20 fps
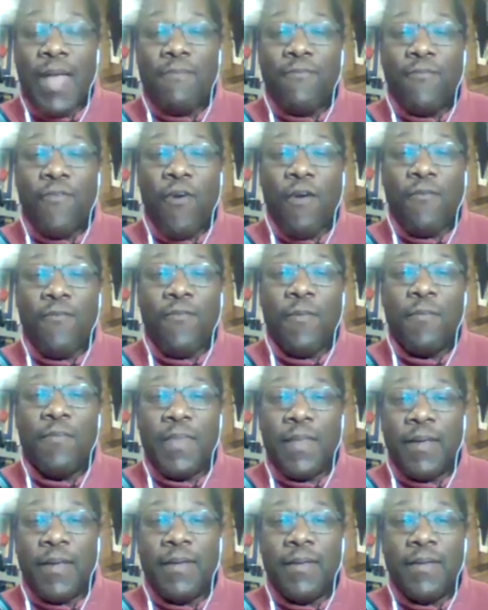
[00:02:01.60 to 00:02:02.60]
far
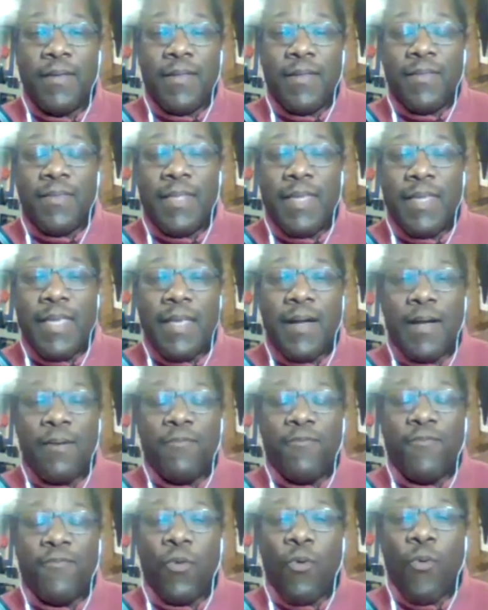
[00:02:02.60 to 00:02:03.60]
from the
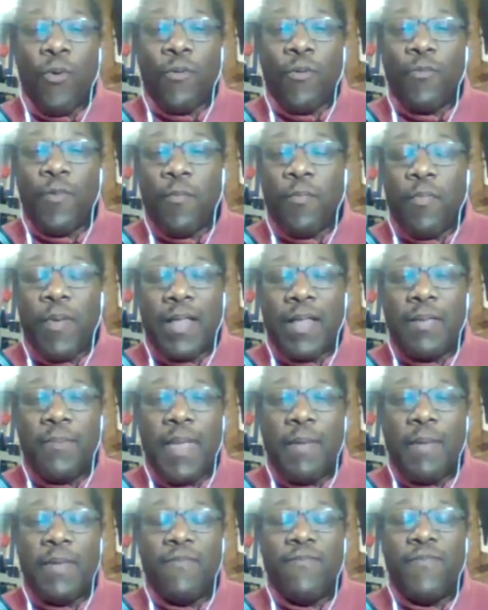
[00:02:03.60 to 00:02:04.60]
floor. We were probably
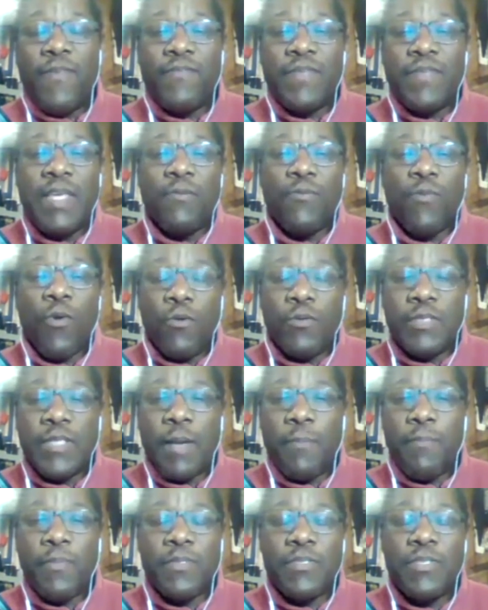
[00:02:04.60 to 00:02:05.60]
maybe 15 rows
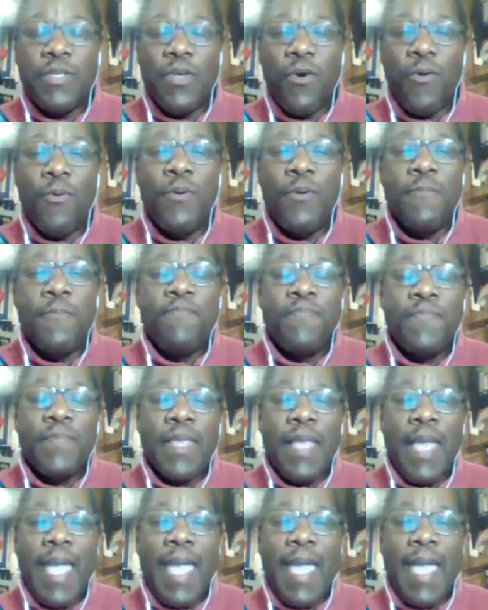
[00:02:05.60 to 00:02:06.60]
up or so.
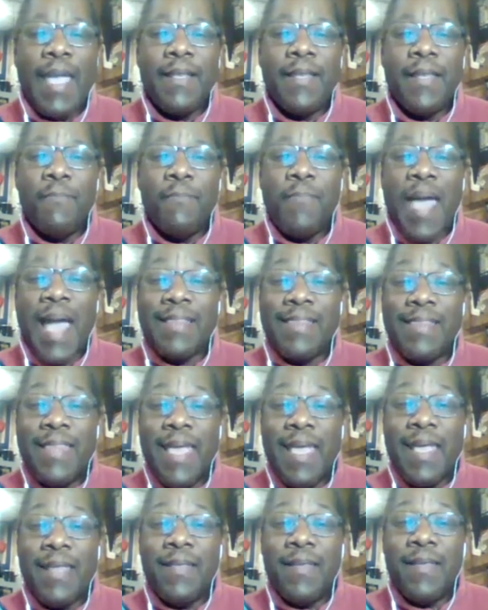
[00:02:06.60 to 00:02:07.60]
And back
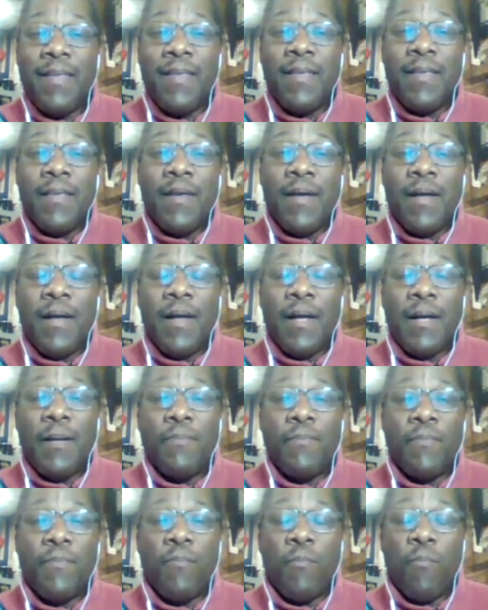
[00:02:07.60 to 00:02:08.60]
then,
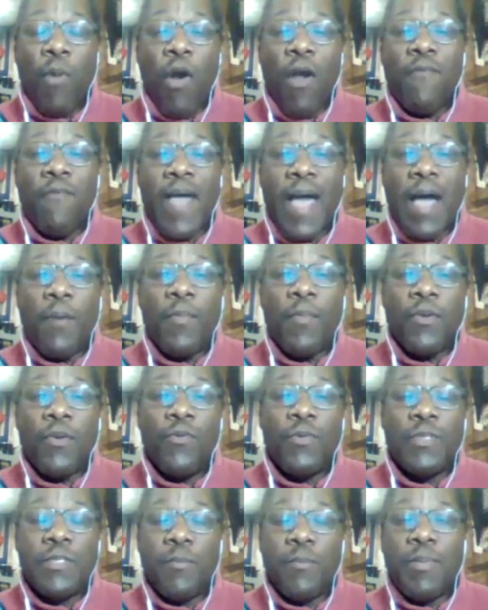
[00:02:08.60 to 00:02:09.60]
Marv Albert, who
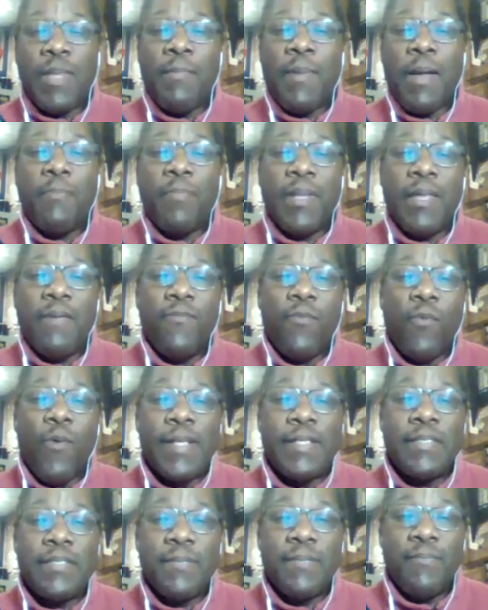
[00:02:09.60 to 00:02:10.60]
was the play-by-play
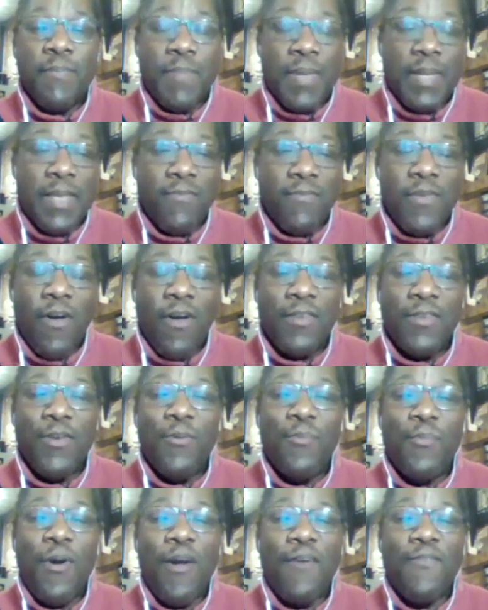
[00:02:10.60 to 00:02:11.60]
voice, and many of y'all know
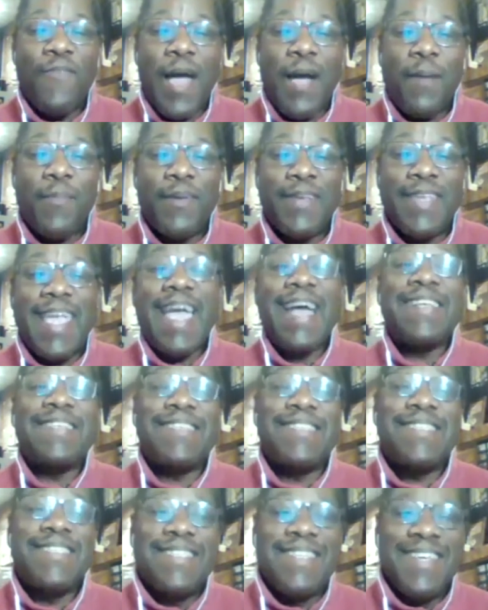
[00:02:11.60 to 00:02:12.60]
Marv Albert,
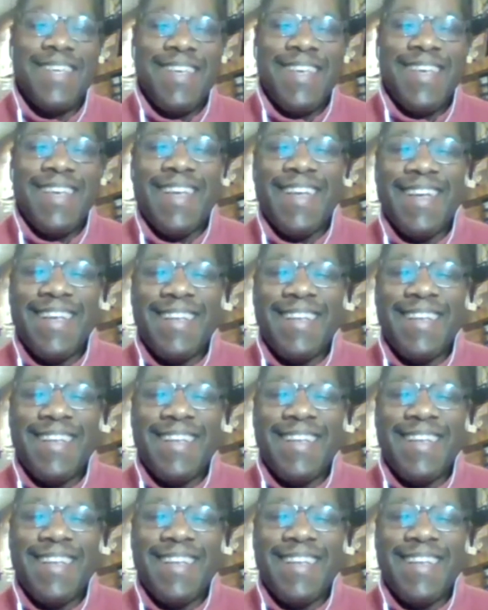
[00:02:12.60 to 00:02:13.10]
yes! And,